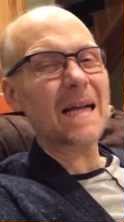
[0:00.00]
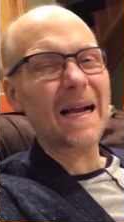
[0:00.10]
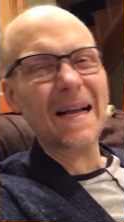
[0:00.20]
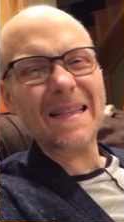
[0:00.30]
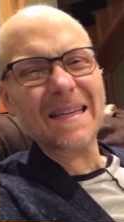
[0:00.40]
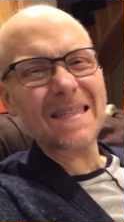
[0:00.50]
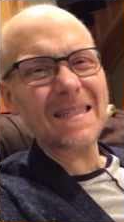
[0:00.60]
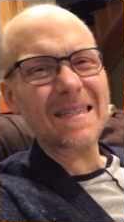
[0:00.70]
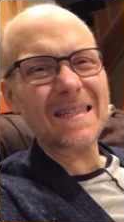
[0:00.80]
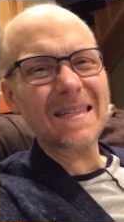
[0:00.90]
I got
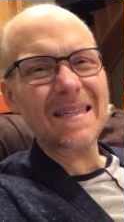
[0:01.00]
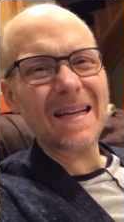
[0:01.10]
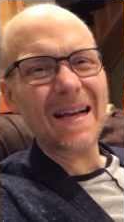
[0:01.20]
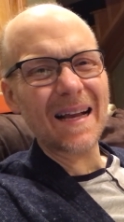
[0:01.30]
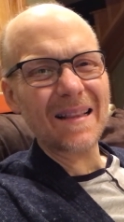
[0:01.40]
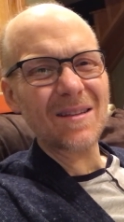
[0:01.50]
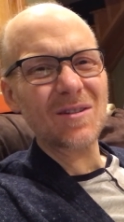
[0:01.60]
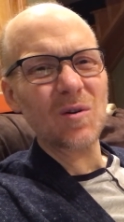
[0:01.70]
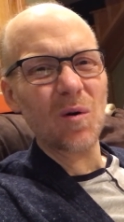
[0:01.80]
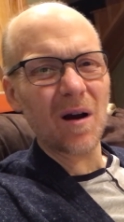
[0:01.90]
this. I got this
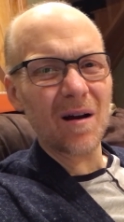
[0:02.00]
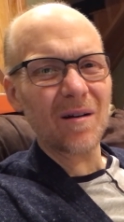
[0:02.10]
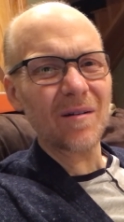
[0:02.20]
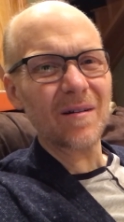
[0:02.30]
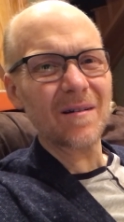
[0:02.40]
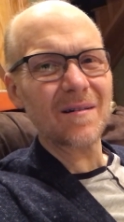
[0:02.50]
so hard.